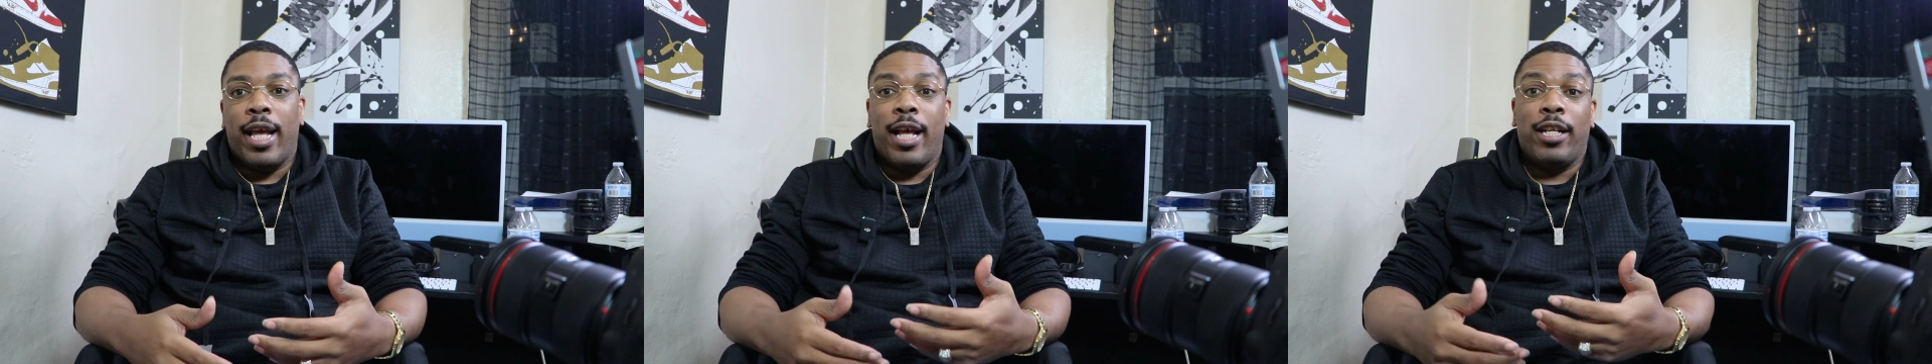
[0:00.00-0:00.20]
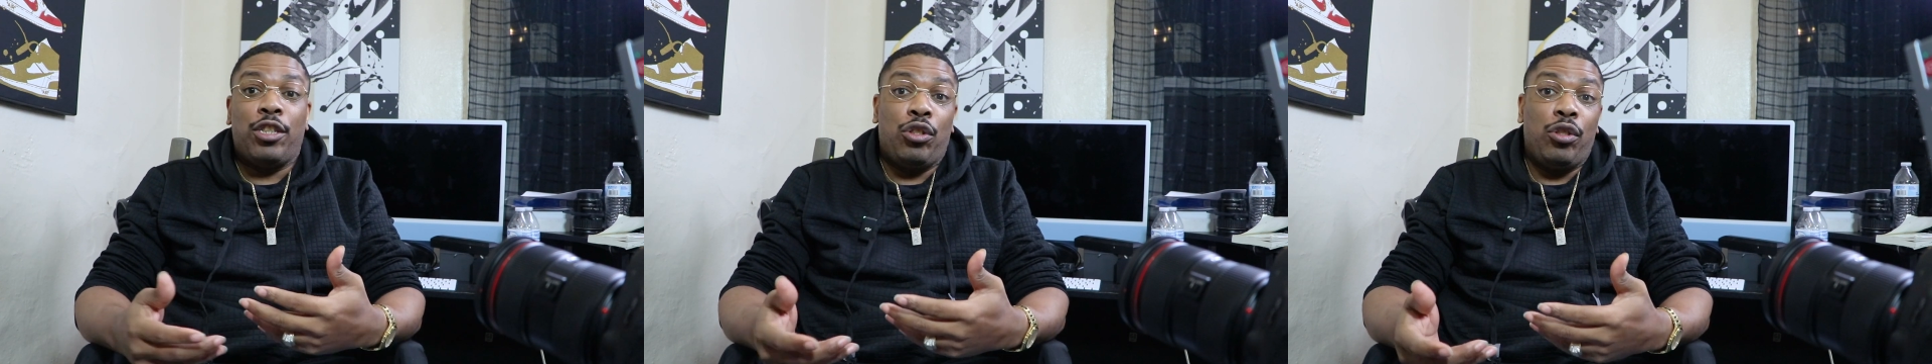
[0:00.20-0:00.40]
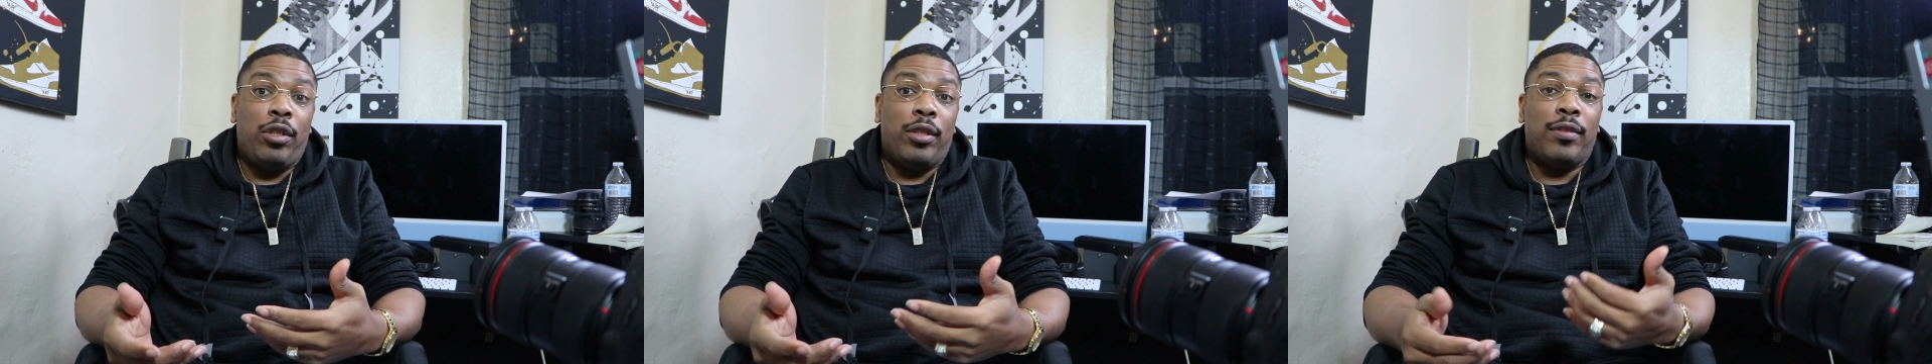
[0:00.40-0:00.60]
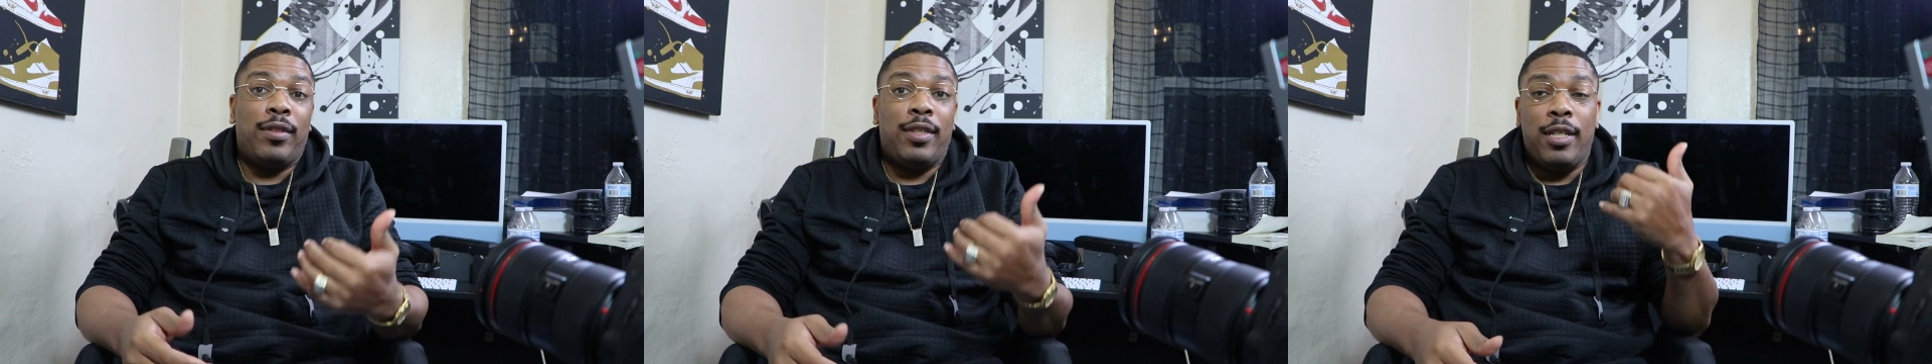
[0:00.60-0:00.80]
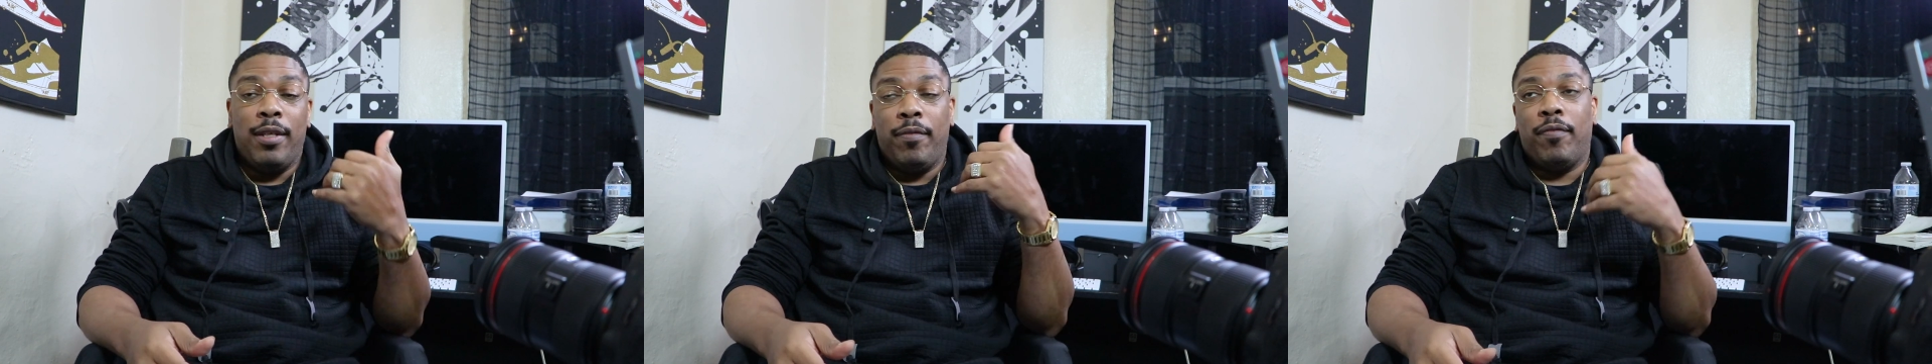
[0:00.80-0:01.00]
As you can
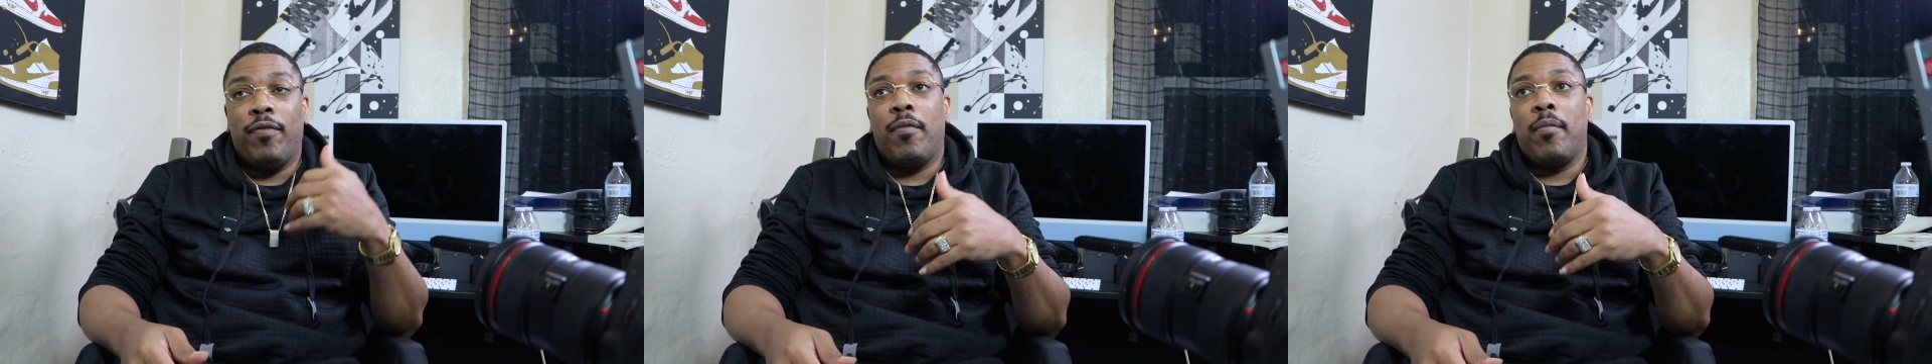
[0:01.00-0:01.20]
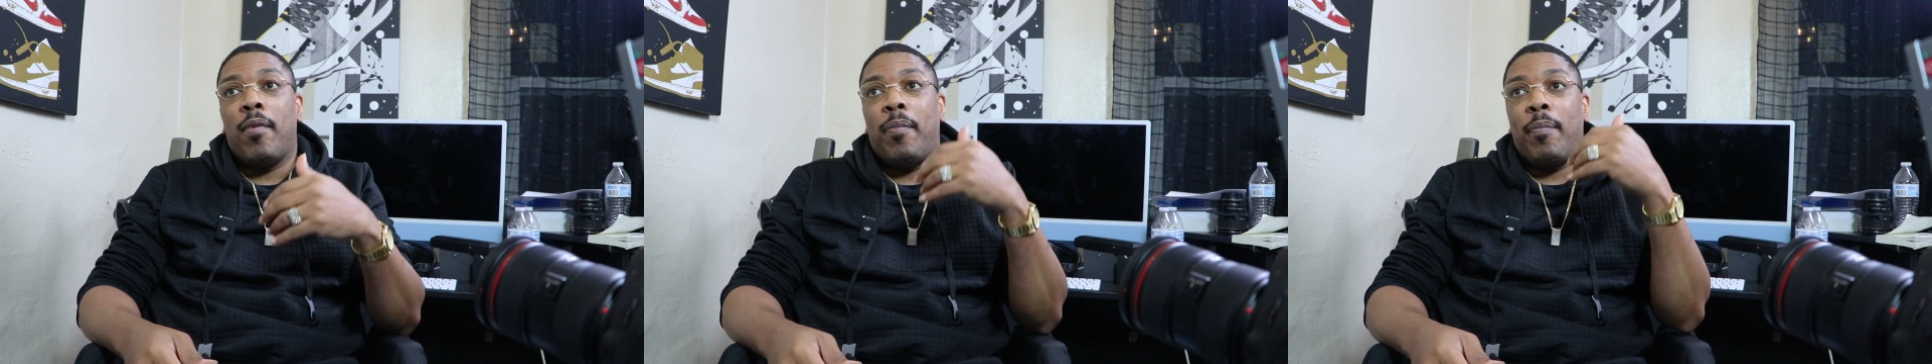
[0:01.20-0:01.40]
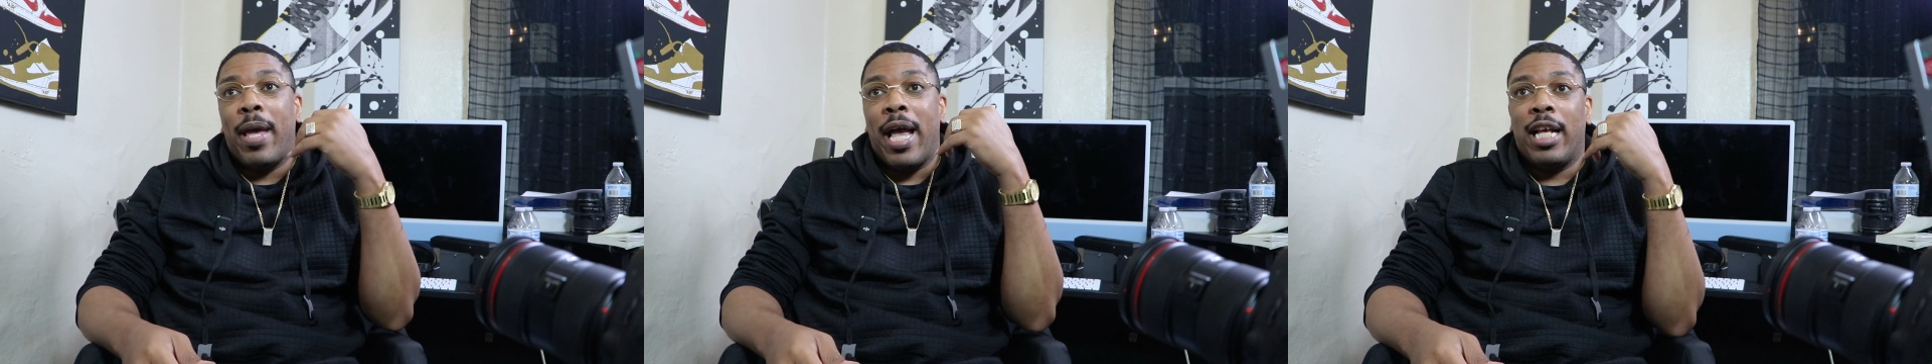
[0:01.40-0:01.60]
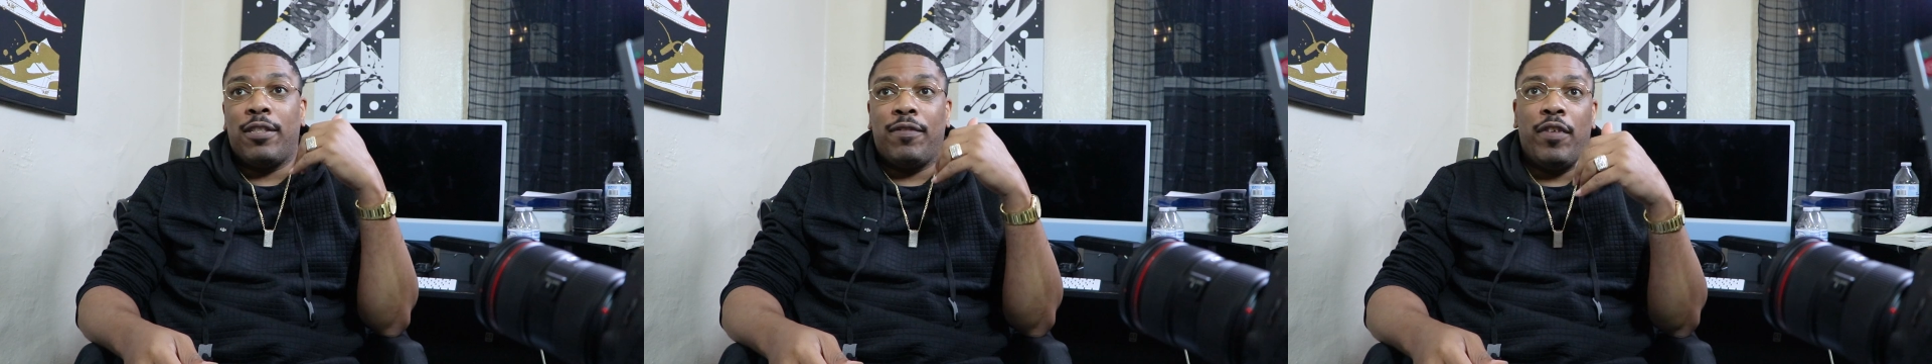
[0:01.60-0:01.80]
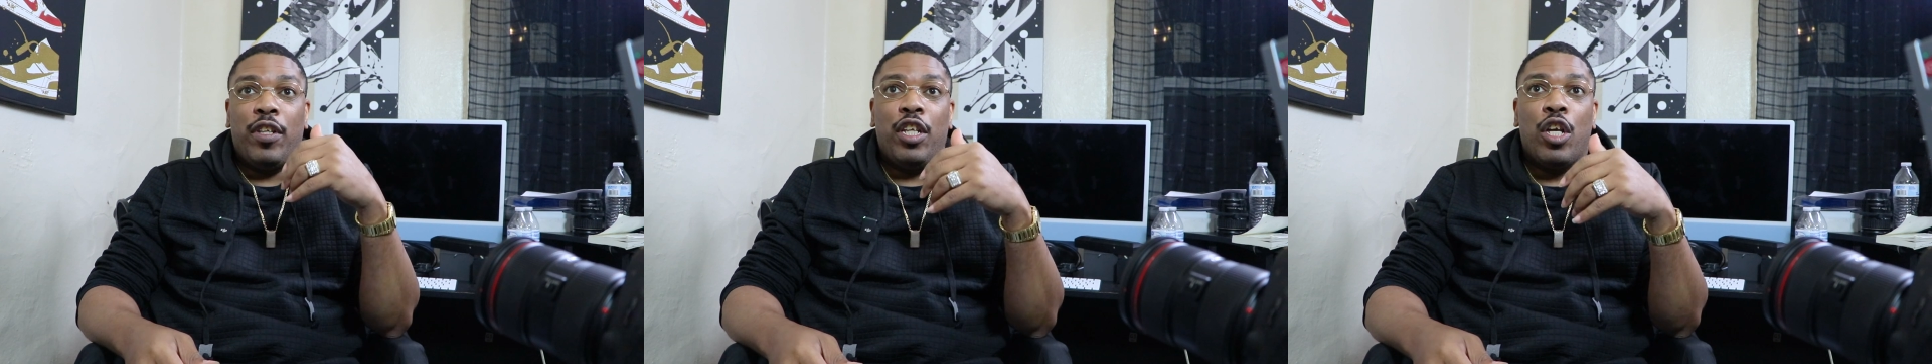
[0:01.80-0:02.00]
see from my
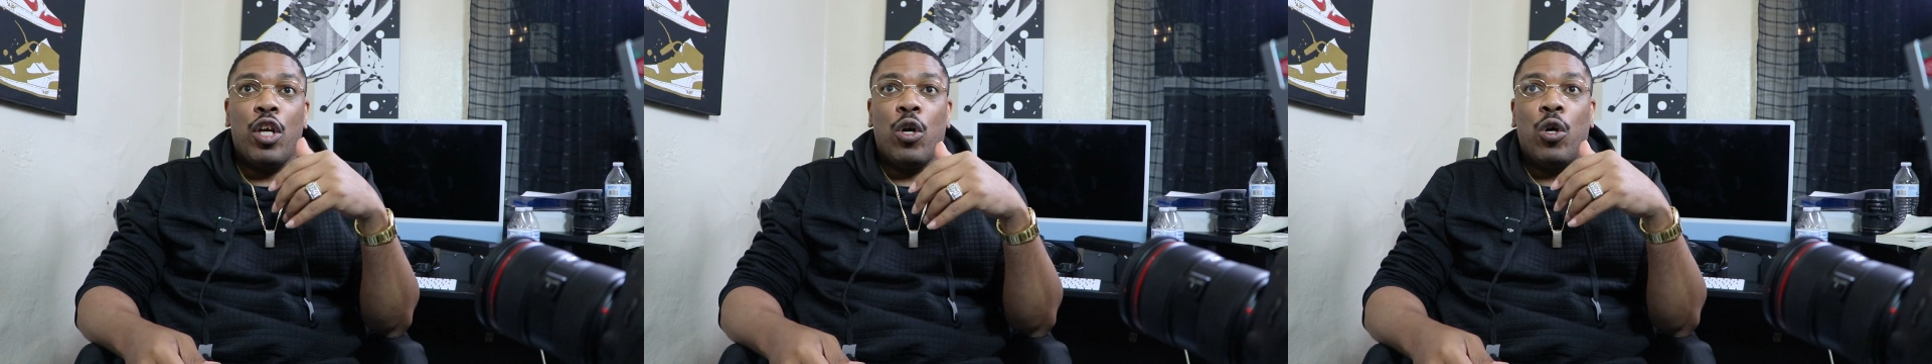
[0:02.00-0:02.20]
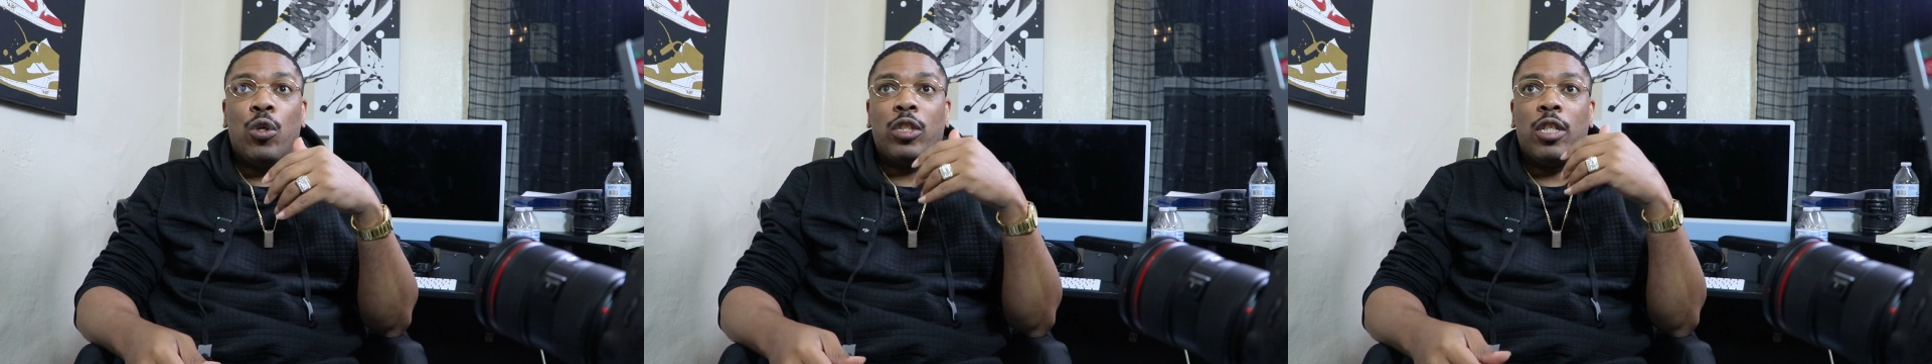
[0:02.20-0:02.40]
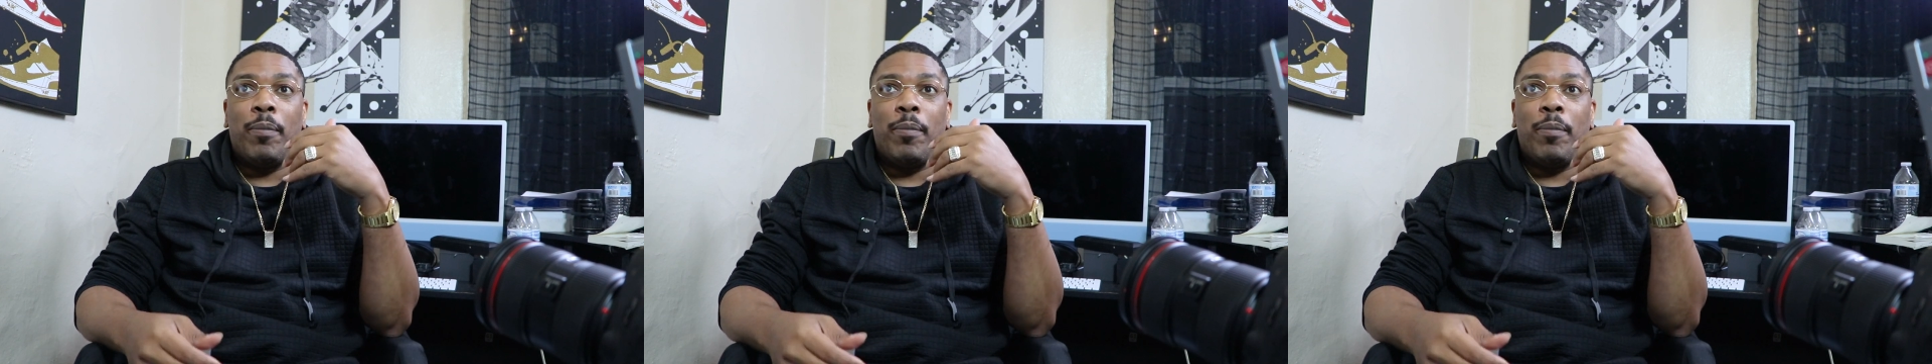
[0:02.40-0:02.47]
past videos,